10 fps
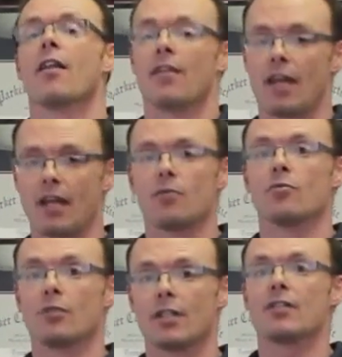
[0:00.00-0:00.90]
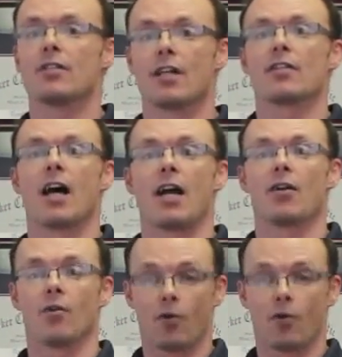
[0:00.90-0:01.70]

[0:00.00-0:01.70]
they really suggest high